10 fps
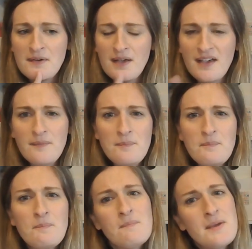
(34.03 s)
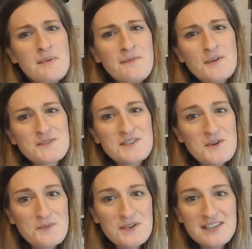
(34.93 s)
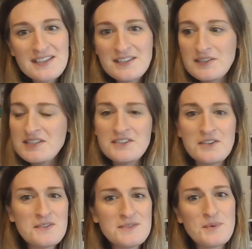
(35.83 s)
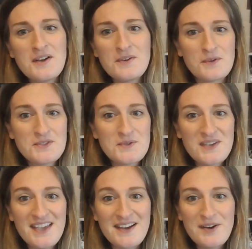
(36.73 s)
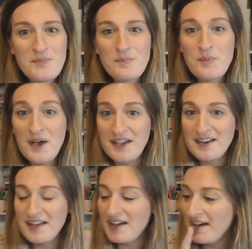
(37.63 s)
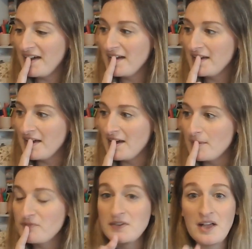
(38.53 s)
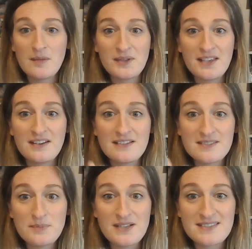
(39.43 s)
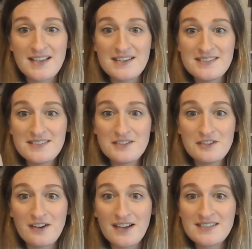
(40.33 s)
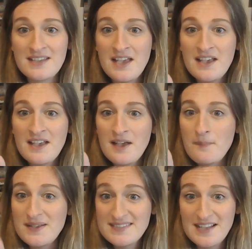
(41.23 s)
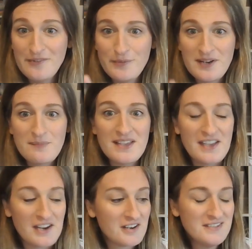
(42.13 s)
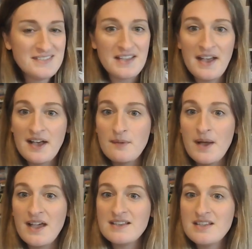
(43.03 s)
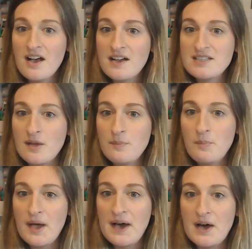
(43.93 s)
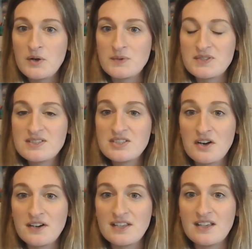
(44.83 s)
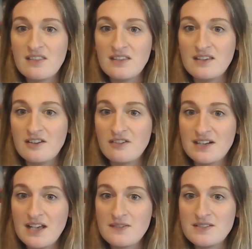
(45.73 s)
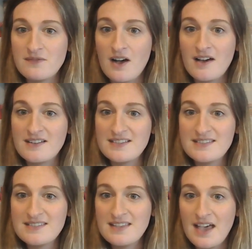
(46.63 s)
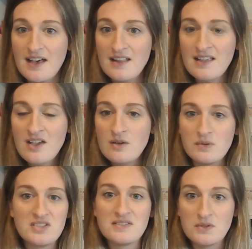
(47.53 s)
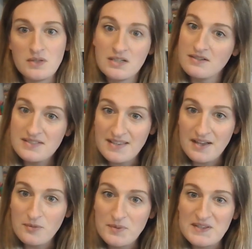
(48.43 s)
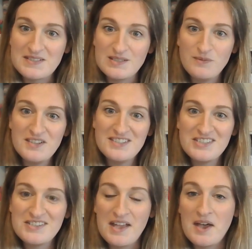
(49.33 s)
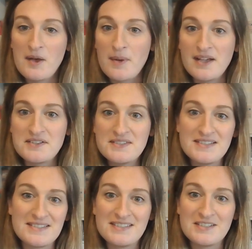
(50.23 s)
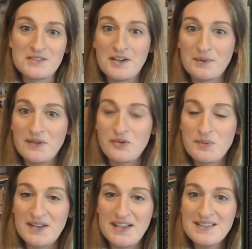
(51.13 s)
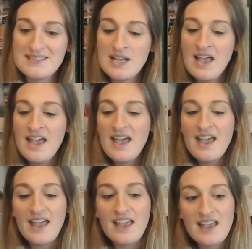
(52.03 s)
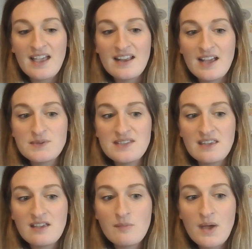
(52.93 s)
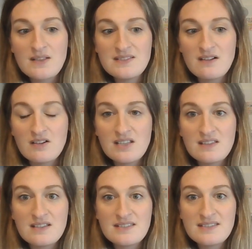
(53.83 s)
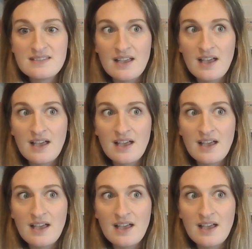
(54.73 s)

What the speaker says: uh, maybe folks didn't notice one or don't care, but I feel obligated as a plant scientist to correct myself when I make errors. I had talked about starting the Greenhouse of Oddities sale, which is no longer a sale because it's finished. I just didn't stitch along with everybody else. And I was thinking about starting this